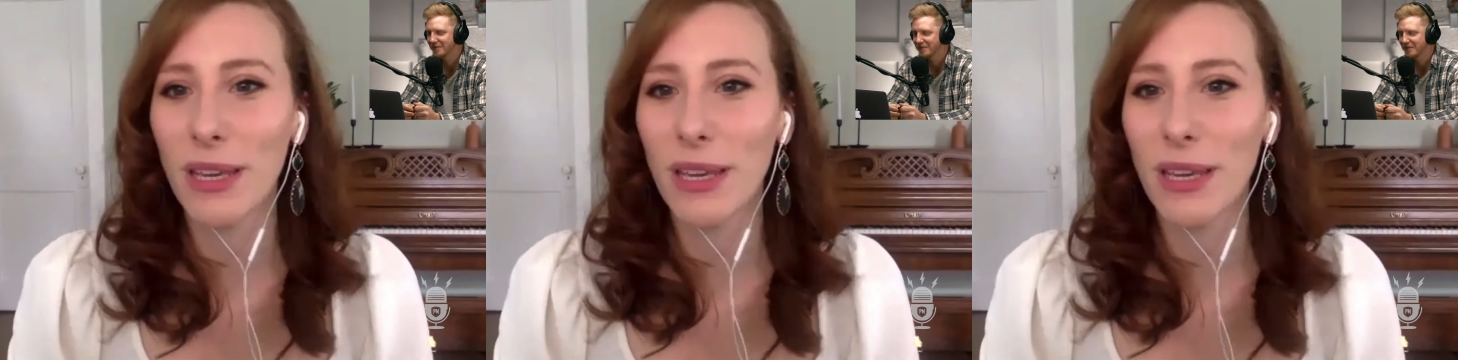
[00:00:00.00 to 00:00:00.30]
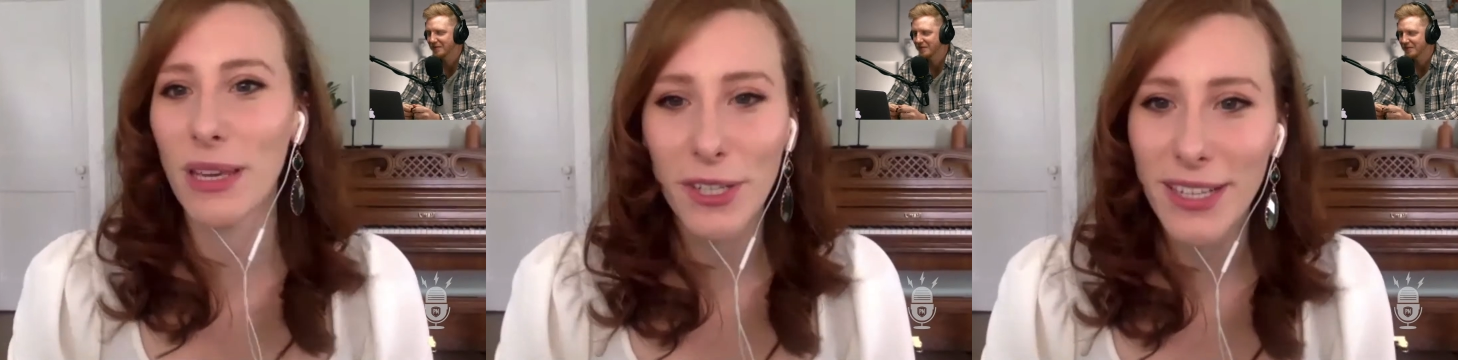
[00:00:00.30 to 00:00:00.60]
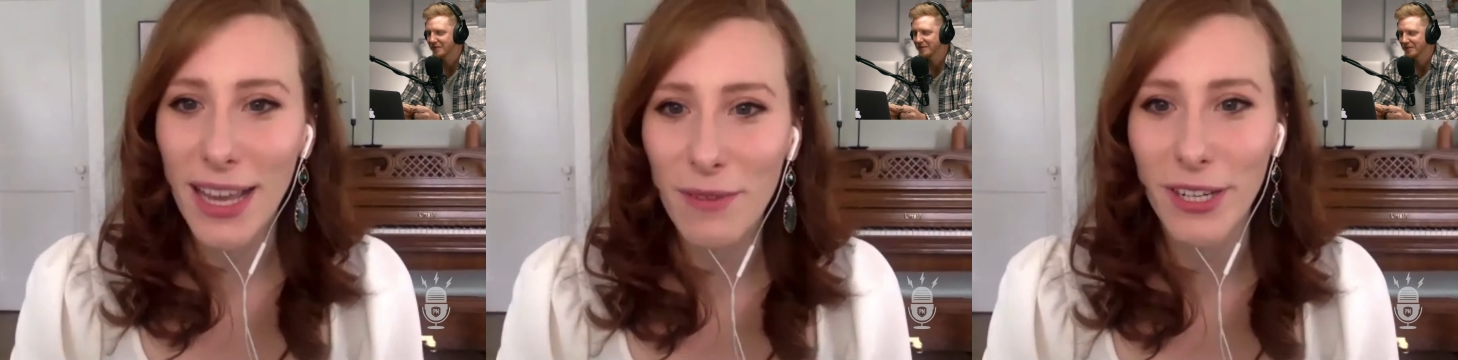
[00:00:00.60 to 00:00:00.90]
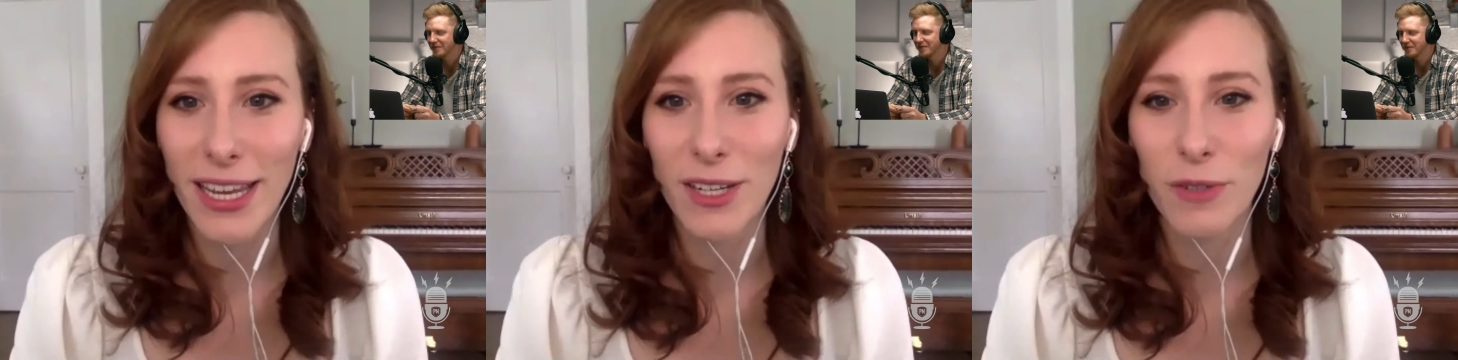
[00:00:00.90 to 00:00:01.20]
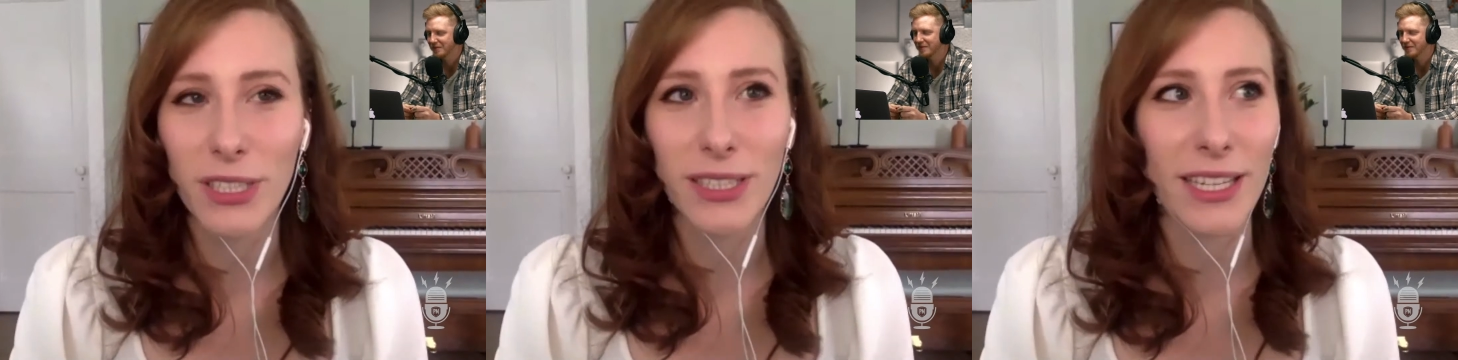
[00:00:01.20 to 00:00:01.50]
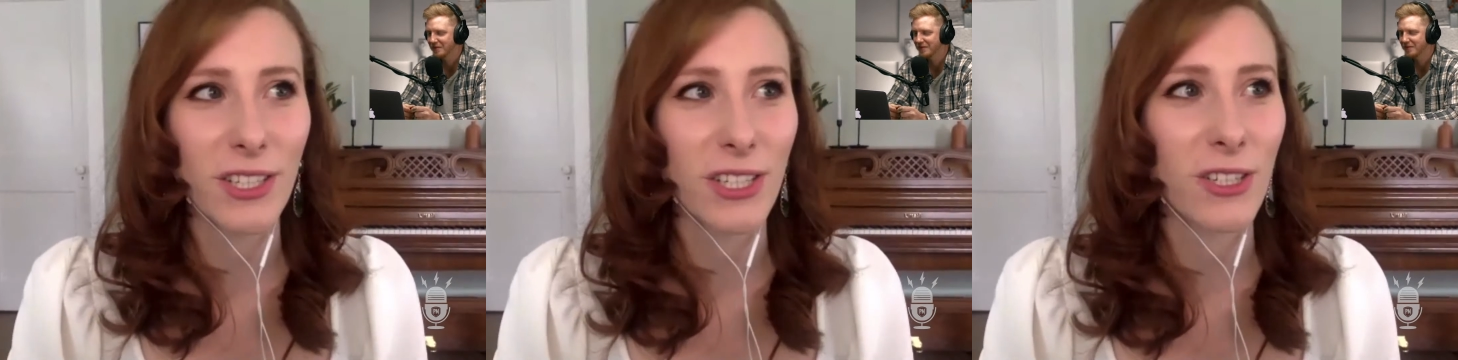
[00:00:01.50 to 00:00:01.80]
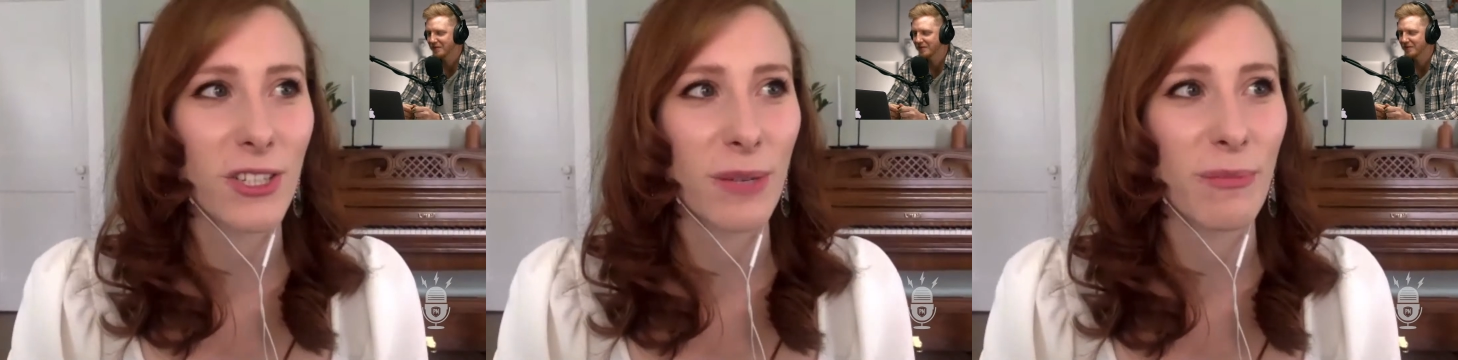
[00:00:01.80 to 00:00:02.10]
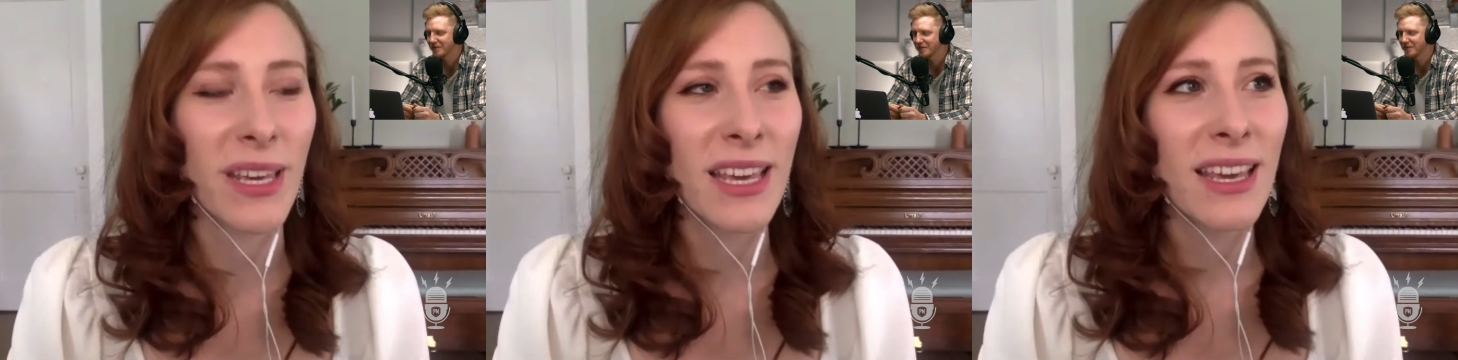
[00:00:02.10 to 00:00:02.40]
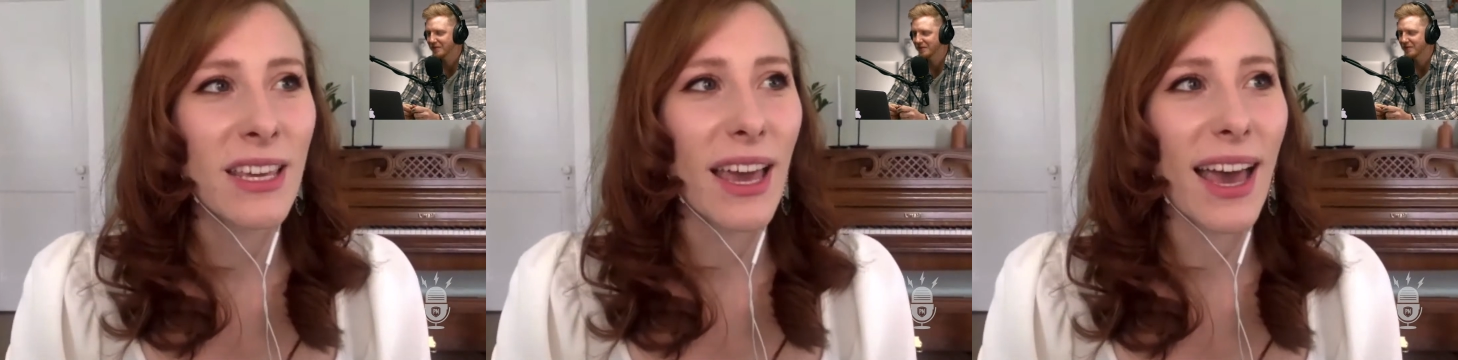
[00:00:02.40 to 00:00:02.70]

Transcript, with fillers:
Speaker 1: Even if you're never in a relationship, mm.